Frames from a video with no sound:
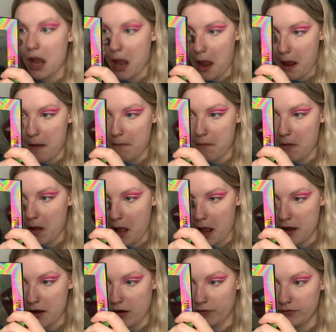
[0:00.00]
And
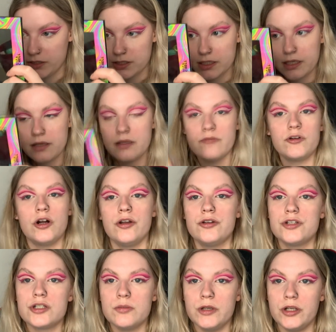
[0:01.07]
obviously they've
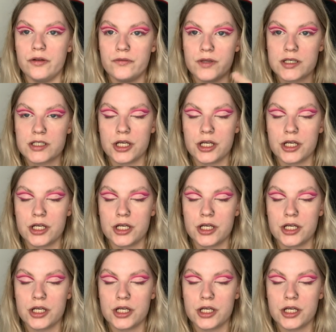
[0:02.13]
gone to move